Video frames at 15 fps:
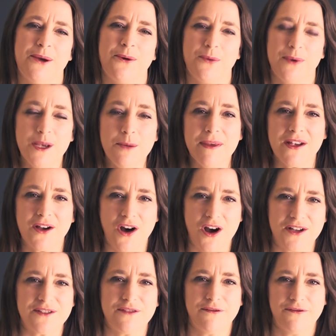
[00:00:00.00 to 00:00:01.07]
We're being
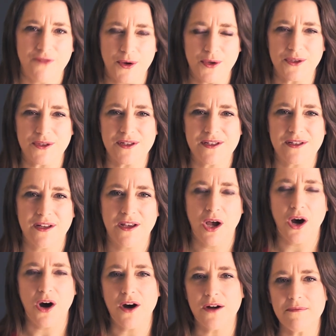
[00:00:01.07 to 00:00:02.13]
asked to focus
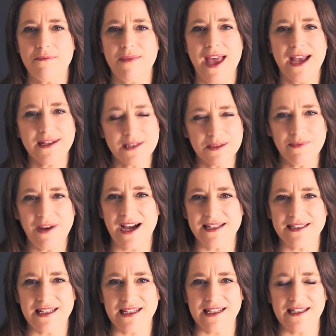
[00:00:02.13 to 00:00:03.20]
on
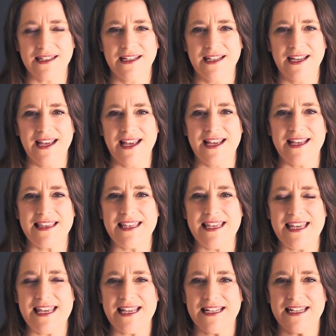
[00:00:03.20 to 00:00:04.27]
maximizing
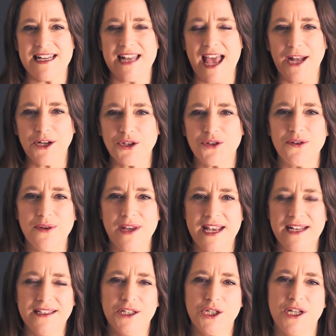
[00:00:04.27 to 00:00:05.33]
the natural
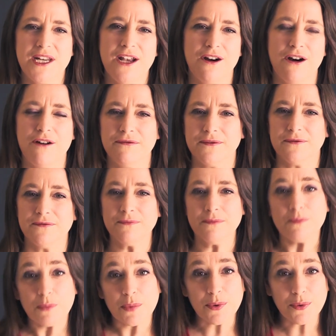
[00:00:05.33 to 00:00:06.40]
energy of
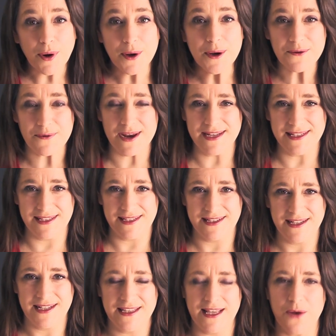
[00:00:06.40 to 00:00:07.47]
progress
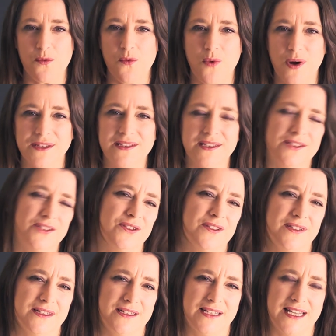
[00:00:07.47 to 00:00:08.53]
that wants us to
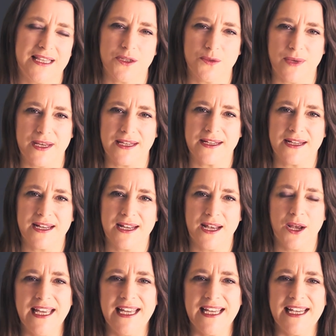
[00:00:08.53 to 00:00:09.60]
succeed this week.
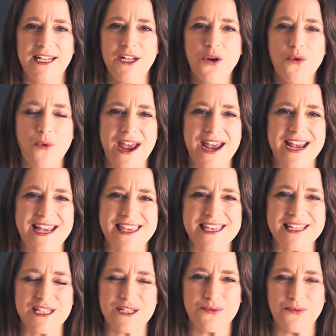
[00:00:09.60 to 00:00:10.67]
In a way,
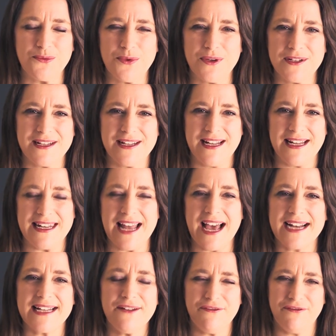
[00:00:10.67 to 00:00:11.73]
this would
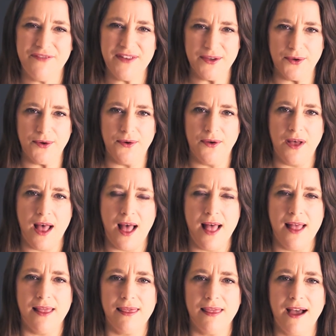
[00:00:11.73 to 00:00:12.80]
likely feel
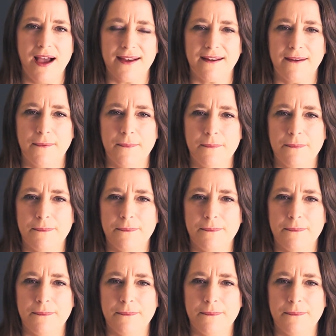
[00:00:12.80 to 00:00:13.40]
like